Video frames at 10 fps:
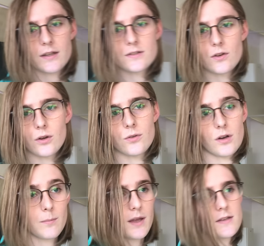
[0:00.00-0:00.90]
It's gone
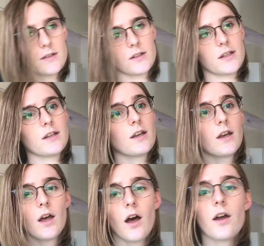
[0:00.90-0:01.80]
amazingly.
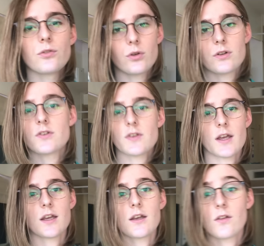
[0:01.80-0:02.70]
I've got to
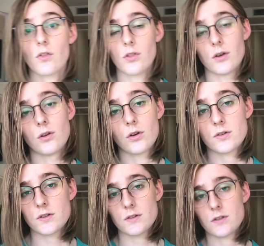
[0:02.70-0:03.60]
say, the
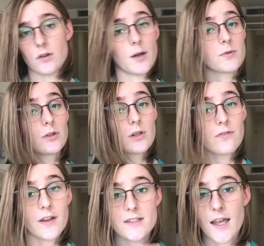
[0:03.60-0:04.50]
nurses are absolutely
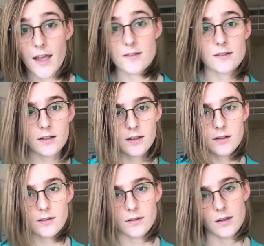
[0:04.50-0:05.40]
fantastic.
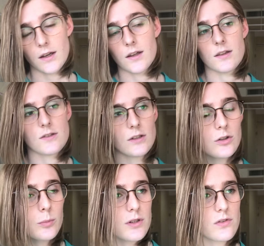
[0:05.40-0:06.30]
There's a
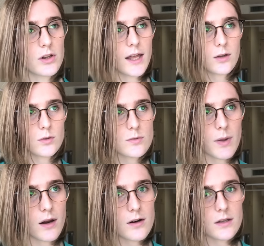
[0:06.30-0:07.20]
little bit of a language
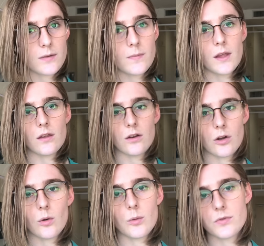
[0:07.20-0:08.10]
barrier. You
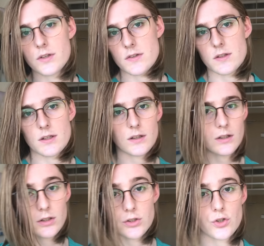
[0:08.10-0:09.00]
know, obviously
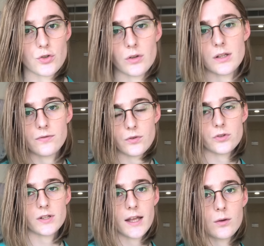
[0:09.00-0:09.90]
English is not their
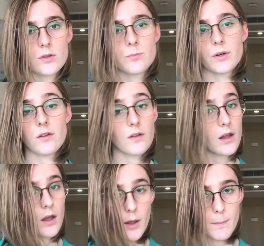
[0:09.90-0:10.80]
first language, but
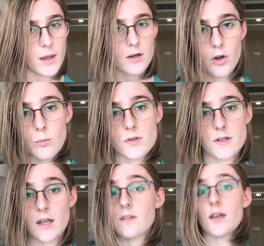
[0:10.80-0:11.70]
make no
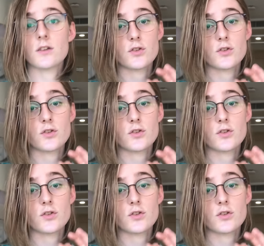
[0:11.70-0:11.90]
mistake, they are